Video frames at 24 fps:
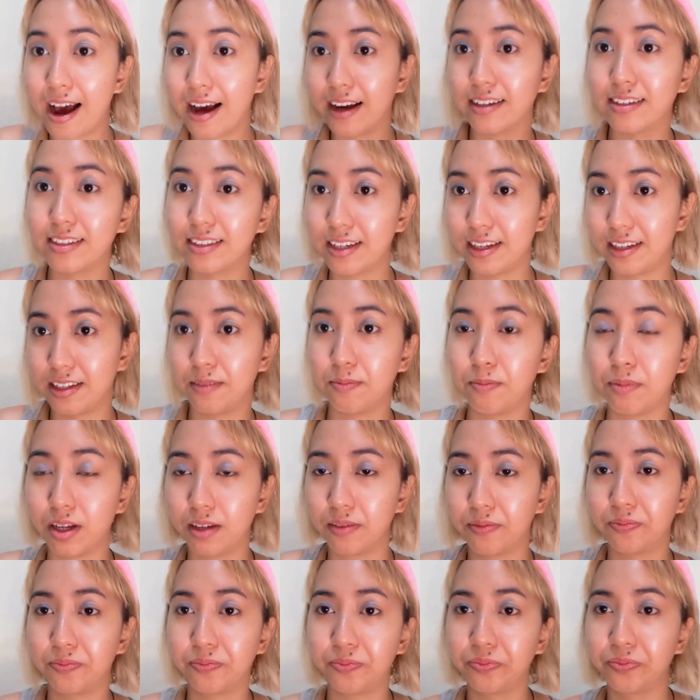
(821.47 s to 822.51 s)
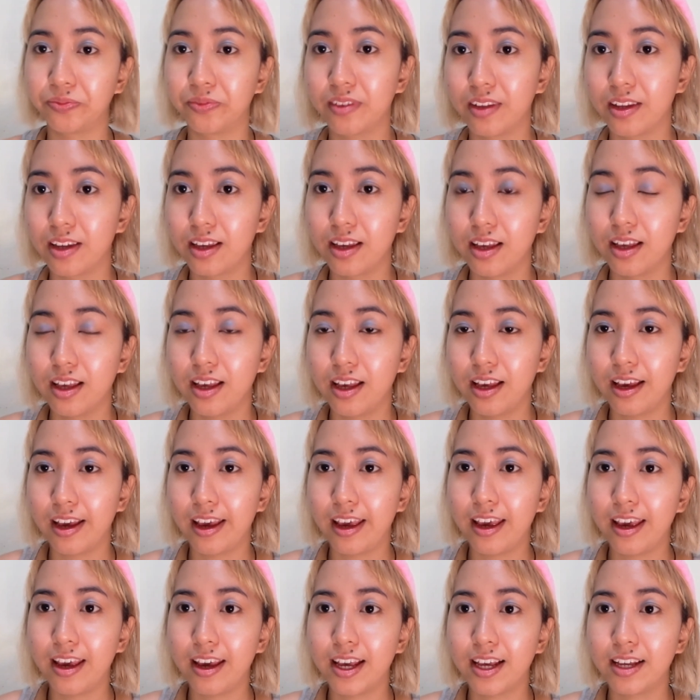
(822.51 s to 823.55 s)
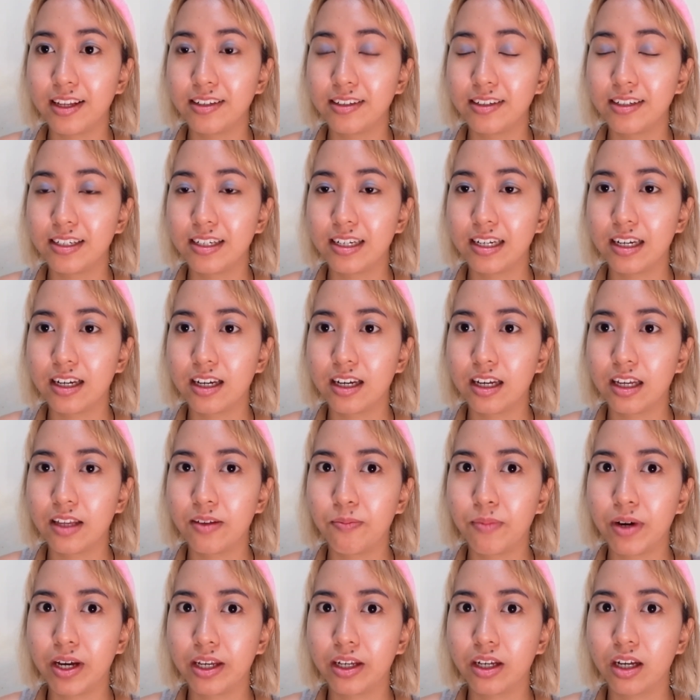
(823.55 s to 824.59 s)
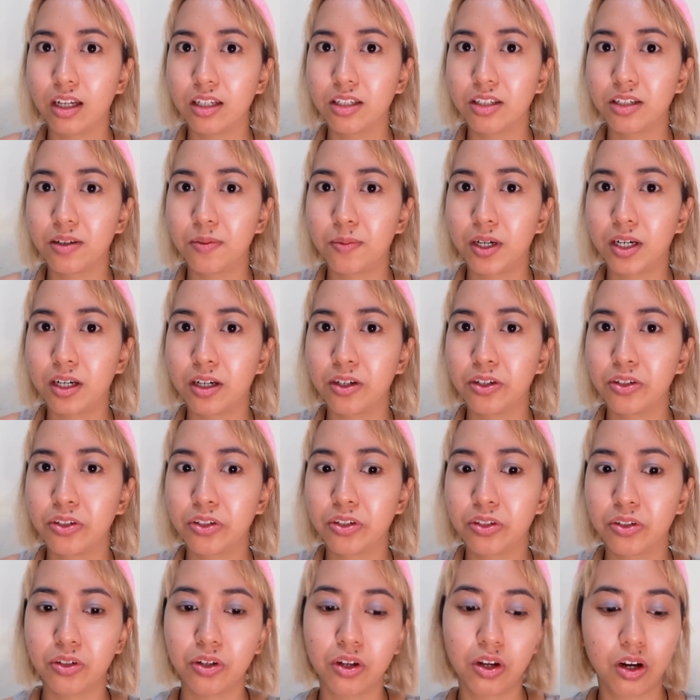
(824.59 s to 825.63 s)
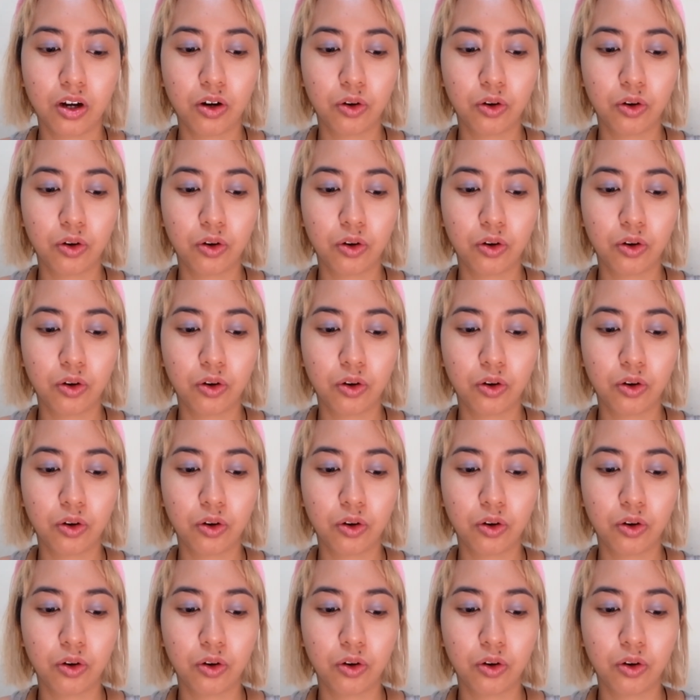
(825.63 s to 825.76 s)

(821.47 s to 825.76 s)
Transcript: accent, and my customers